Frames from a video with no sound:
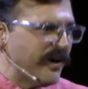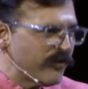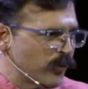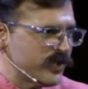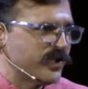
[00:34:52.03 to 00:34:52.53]

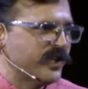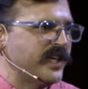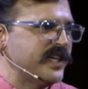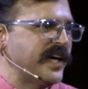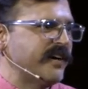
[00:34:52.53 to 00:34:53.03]
Everyone's
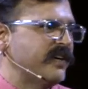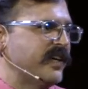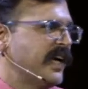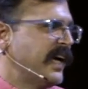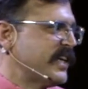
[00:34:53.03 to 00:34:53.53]
looking at
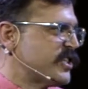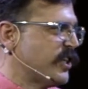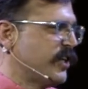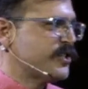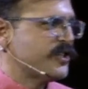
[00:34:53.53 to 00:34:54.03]
David. And
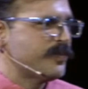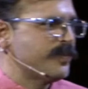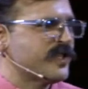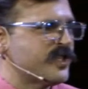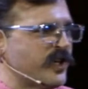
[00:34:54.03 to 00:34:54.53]
Saul's
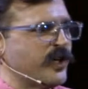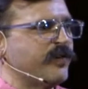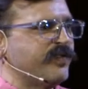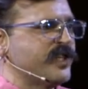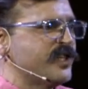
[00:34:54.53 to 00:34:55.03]
just been
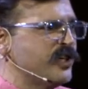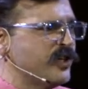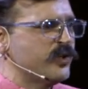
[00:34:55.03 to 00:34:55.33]
served this